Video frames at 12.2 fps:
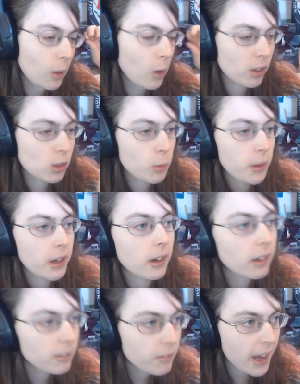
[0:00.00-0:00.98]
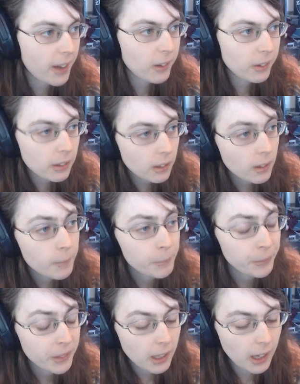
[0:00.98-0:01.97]
on Twitter found.
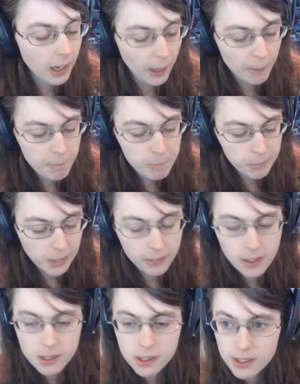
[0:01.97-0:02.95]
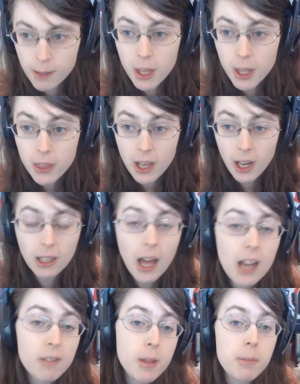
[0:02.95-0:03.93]
And this is something that a
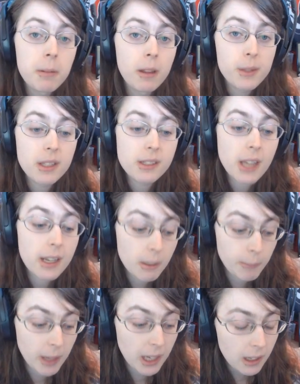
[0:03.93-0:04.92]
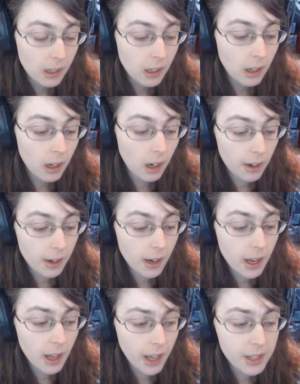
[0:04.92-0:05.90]
lot of people have been sending me,
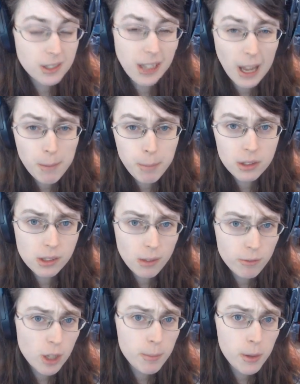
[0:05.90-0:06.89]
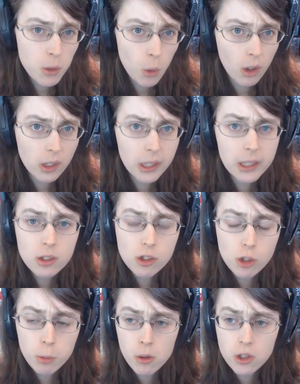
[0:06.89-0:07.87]
are examples of Jimmy Dore getting
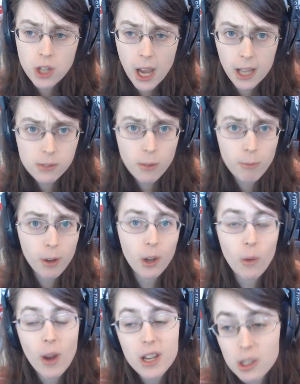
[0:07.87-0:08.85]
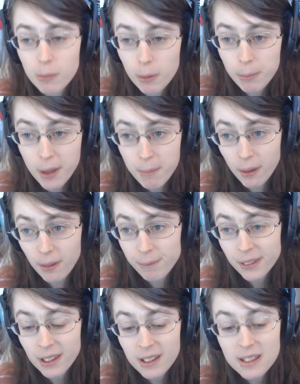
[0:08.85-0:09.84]
super chats from very questionable people.
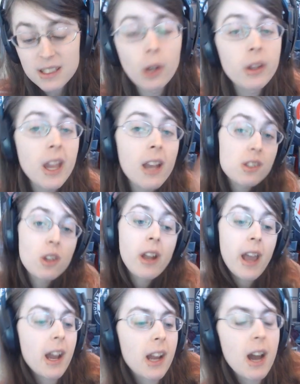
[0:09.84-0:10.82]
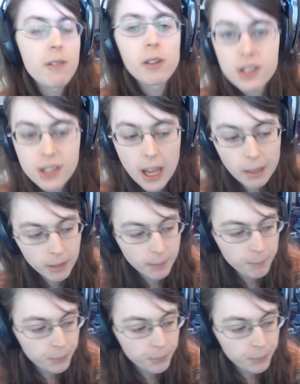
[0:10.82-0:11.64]
So yesterday I covered a segment